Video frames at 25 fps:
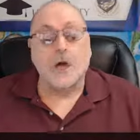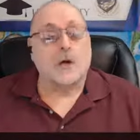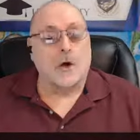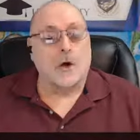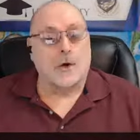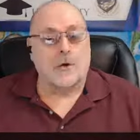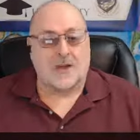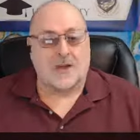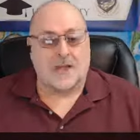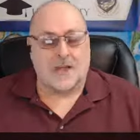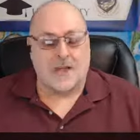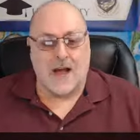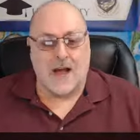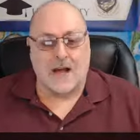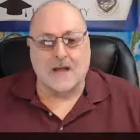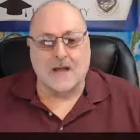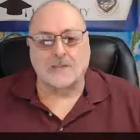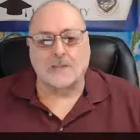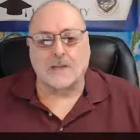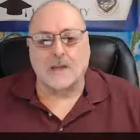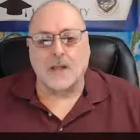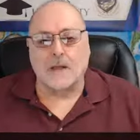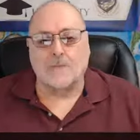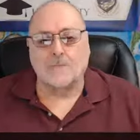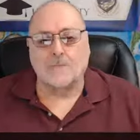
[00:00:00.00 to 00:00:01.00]
go to
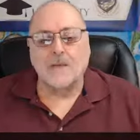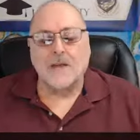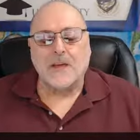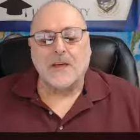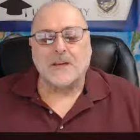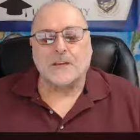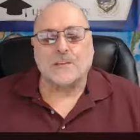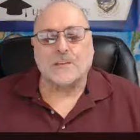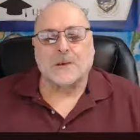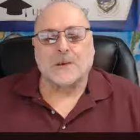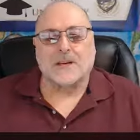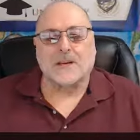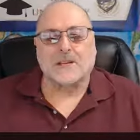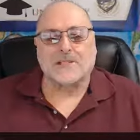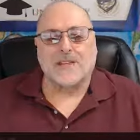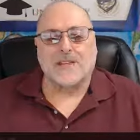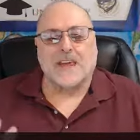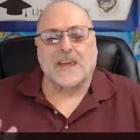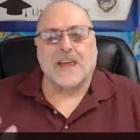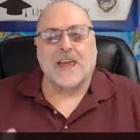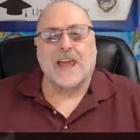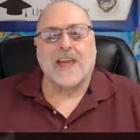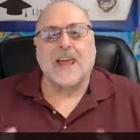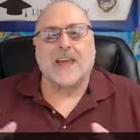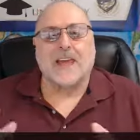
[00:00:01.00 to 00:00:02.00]
counseling, is because they
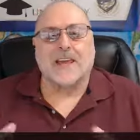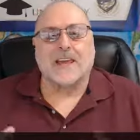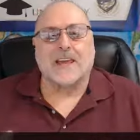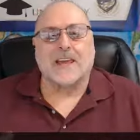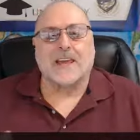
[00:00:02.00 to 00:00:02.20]
can't